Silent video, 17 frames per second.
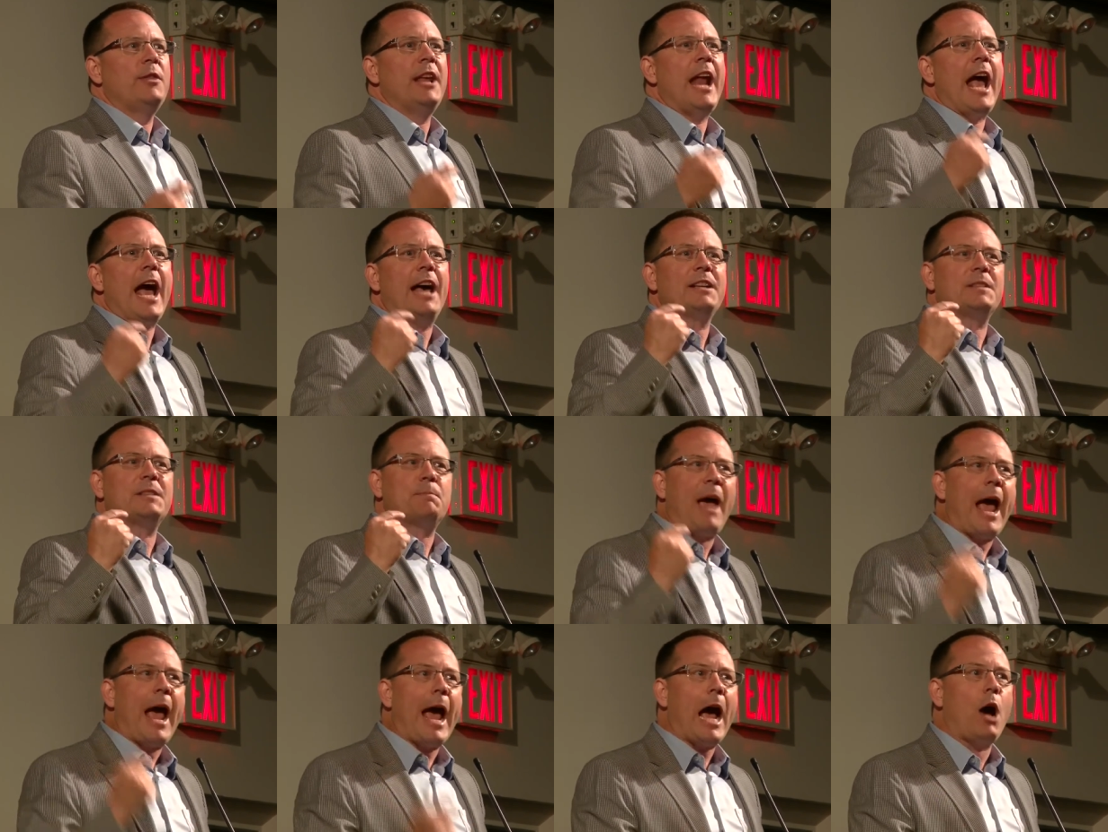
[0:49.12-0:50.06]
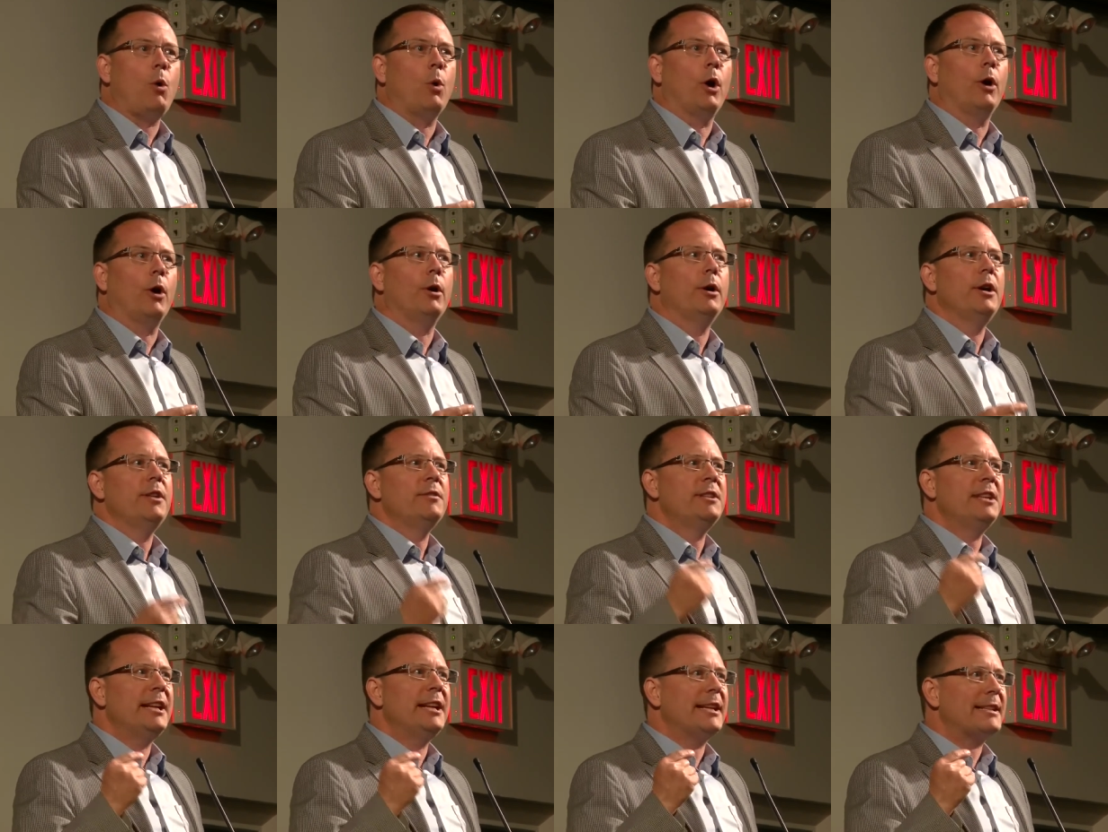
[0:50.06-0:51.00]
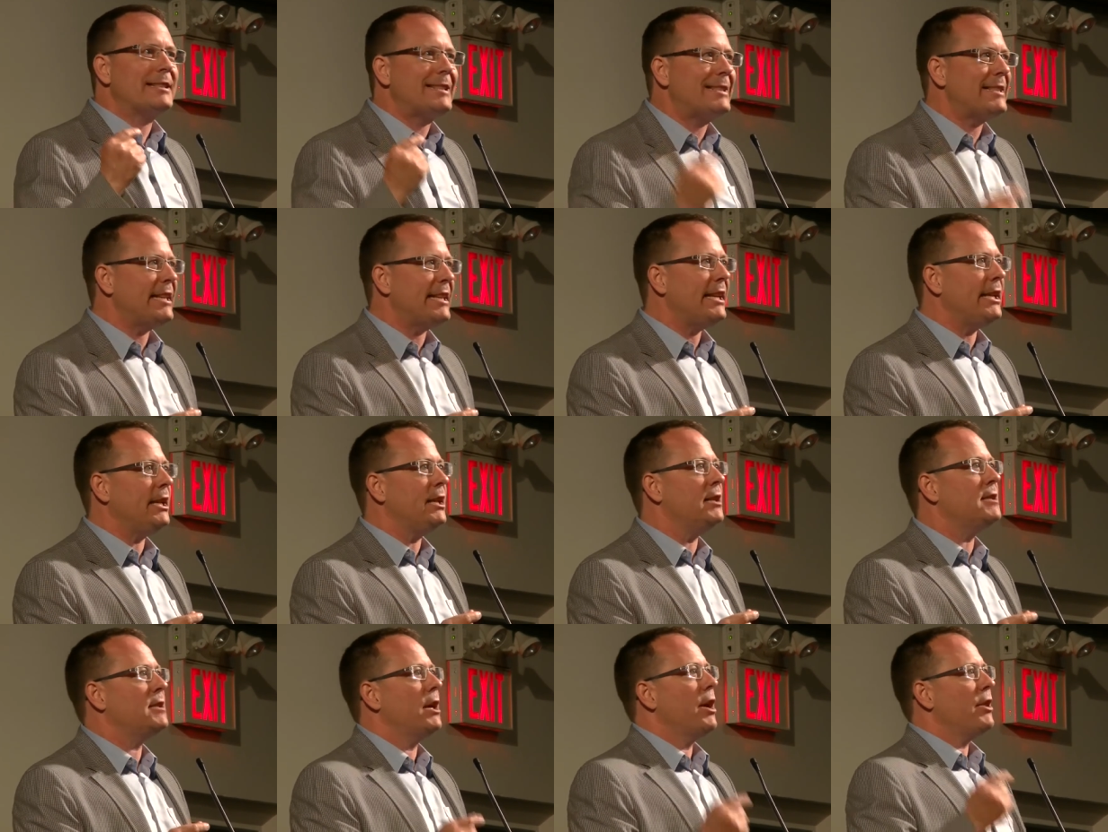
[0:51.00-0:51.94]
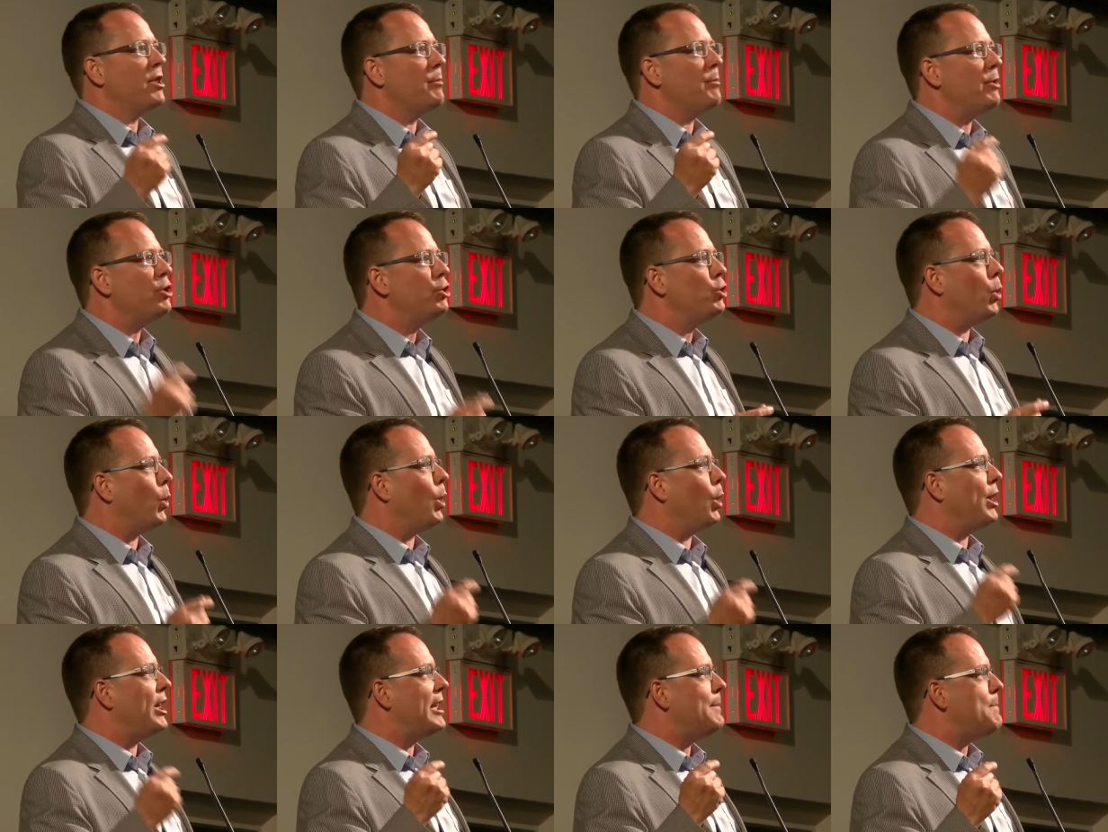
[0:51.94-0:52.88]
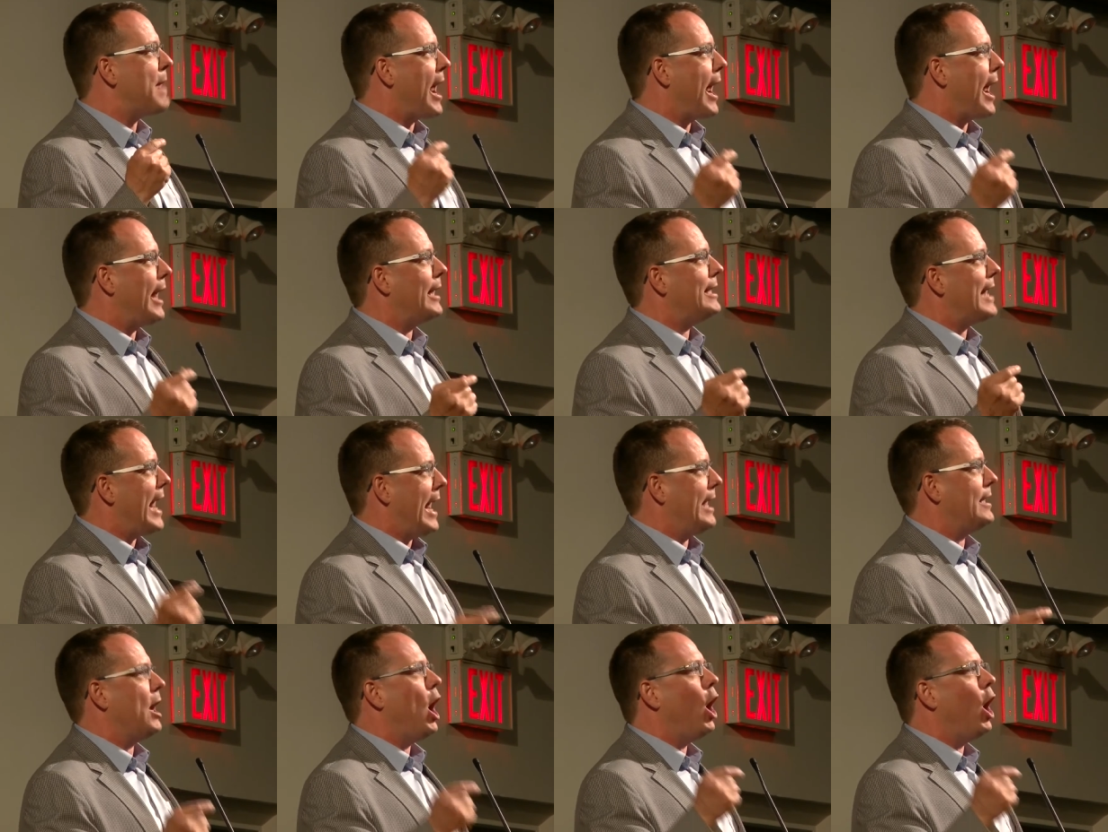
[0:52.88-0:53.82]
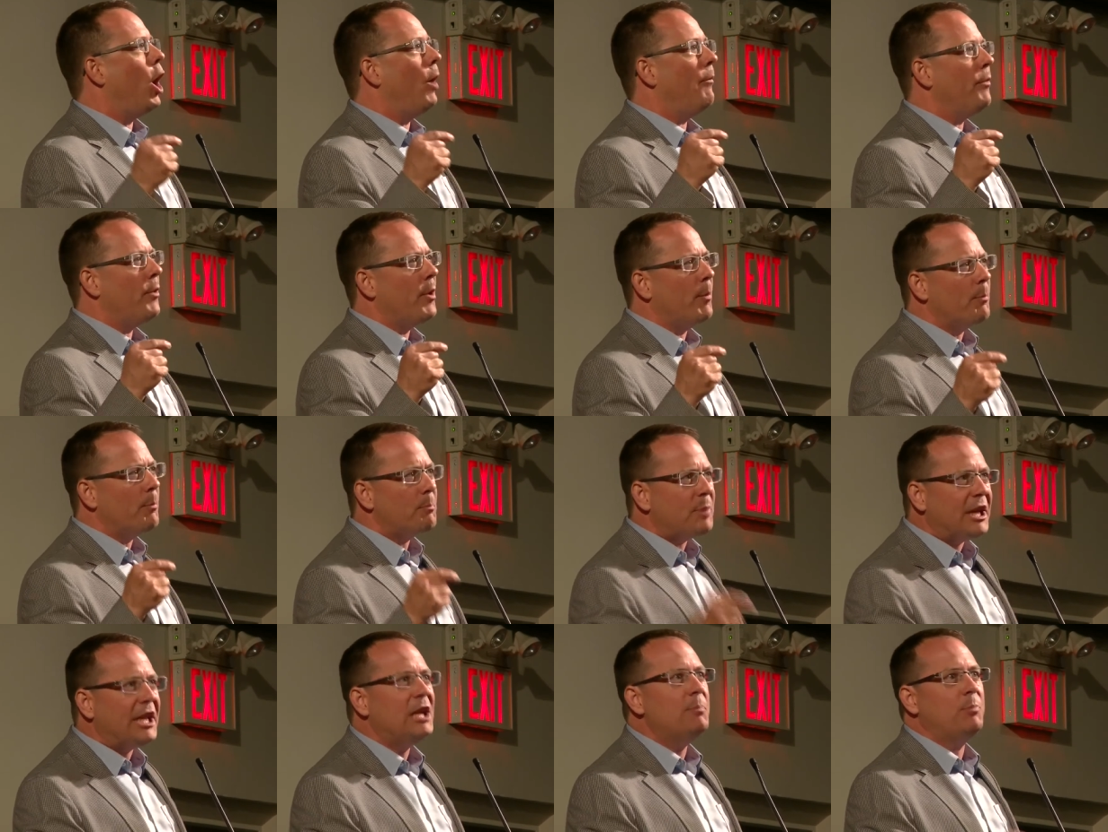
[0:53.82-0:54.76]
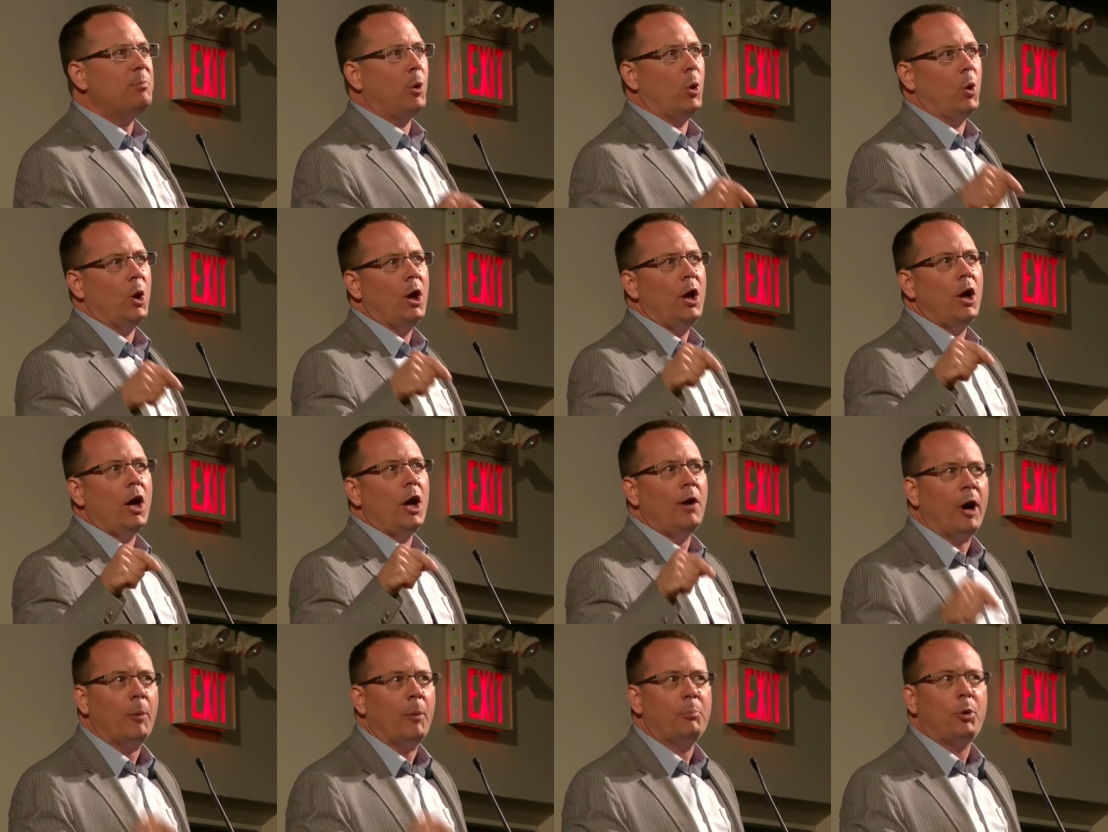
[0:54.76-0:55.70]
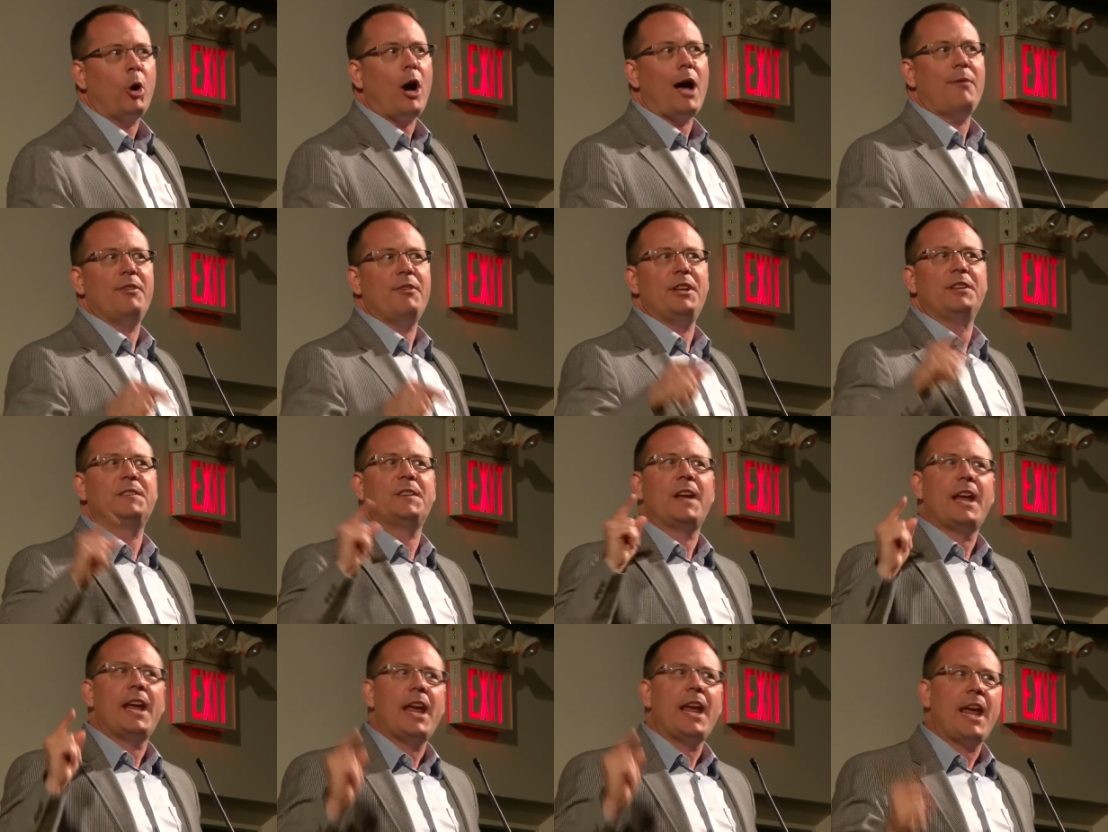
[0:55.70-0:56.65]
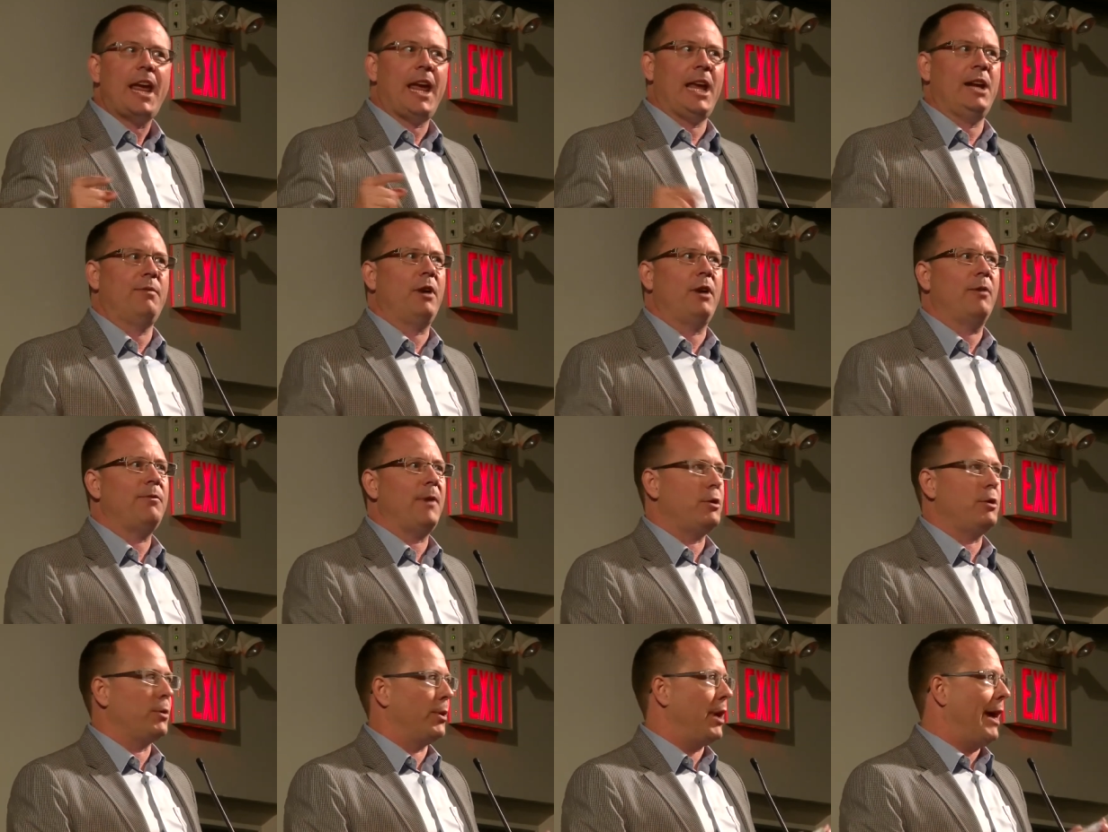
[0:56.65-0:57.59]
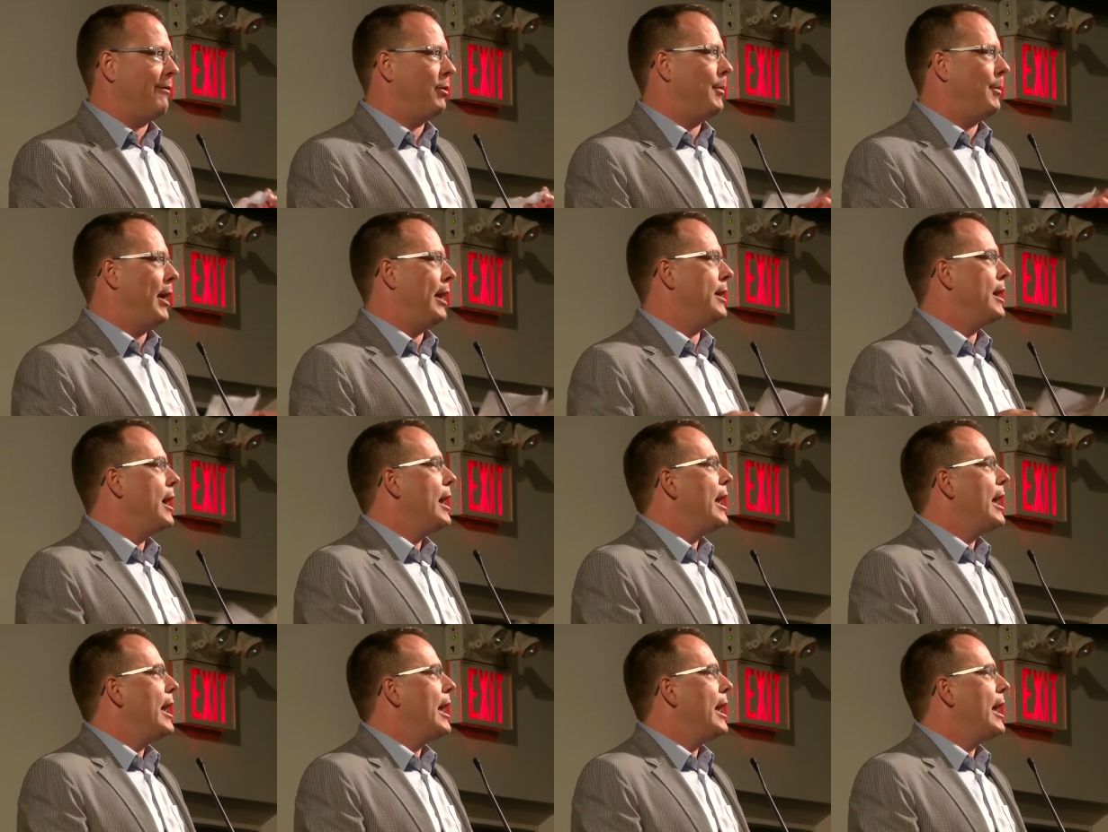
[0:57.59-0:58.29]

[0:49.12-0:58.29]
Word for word: that has power that exceeds the majority mandate of the people of our province and of our federal government.